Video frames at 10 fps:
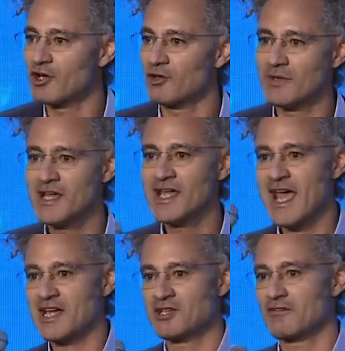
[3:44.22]
home
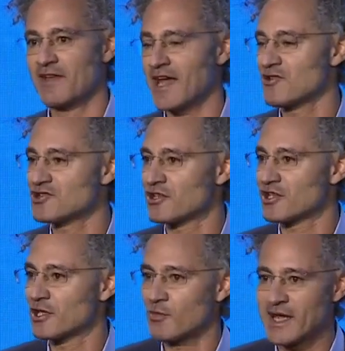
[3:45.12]
and your values are
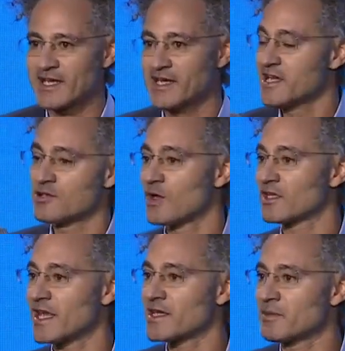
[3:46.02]
going to win. You
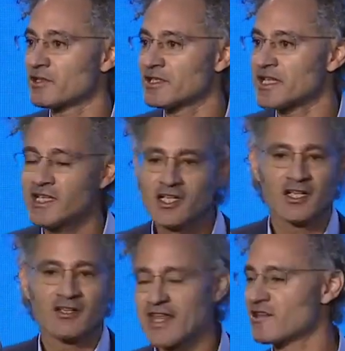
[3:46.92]
want likability?
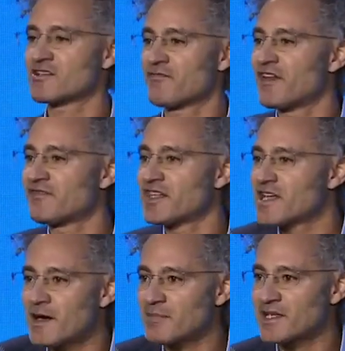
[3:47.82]
There's
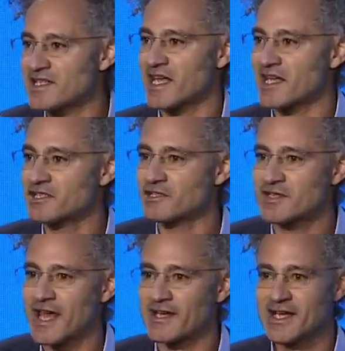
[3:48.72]
50 companies that can
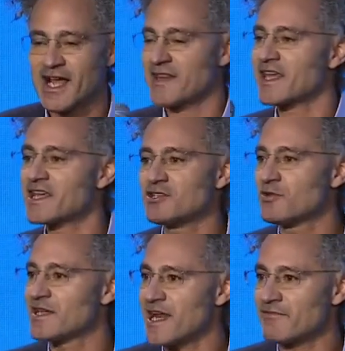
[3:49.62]
do that, and they can
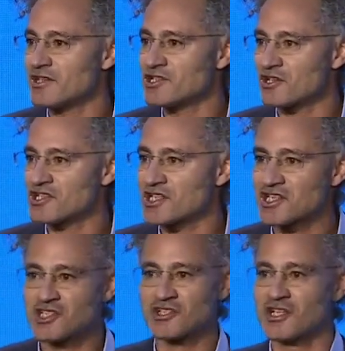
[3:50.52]
do it in every
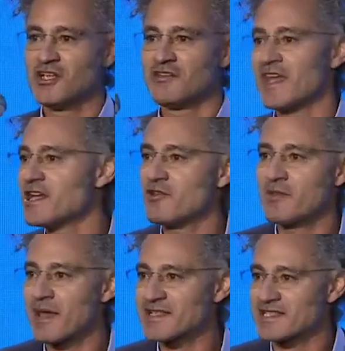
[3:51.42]
jurisdiction. They know
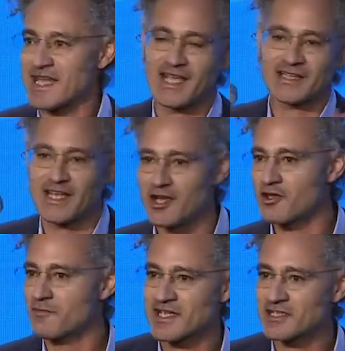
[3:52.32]
the best steak, they
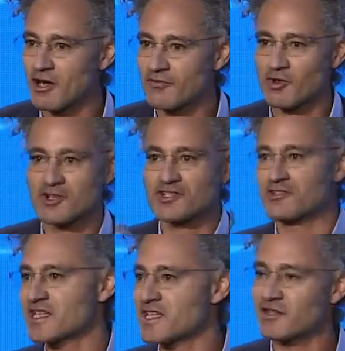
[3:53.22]
know the best golf course,
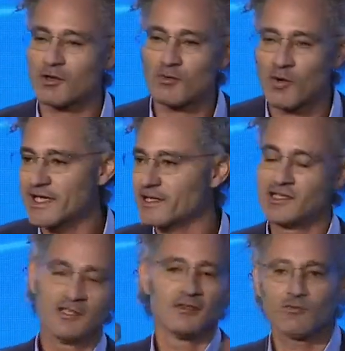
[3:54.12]
their teeth are white.
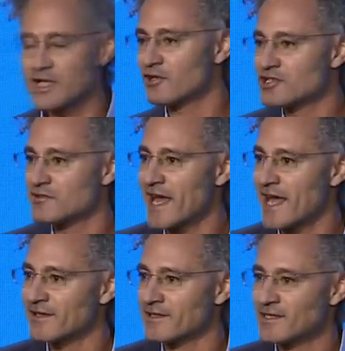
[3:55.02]
We don't do
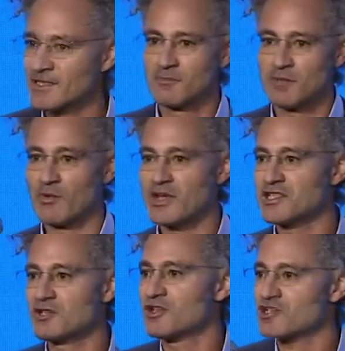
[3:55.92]
that, but we
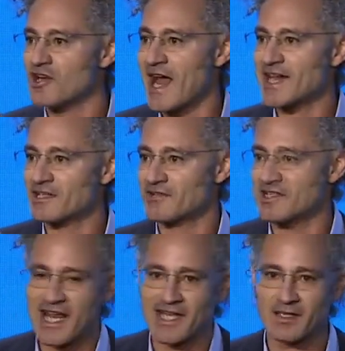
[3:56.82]
do attract and
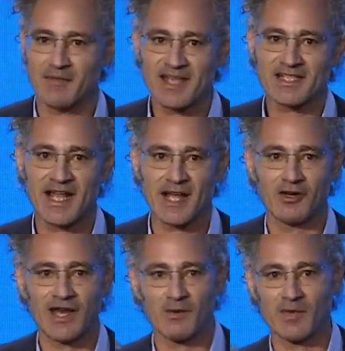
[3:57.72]
retain the best
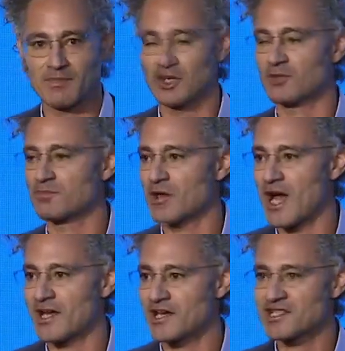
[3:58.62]
talent, and we build
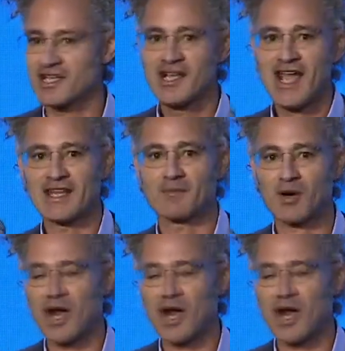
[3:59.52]
products, and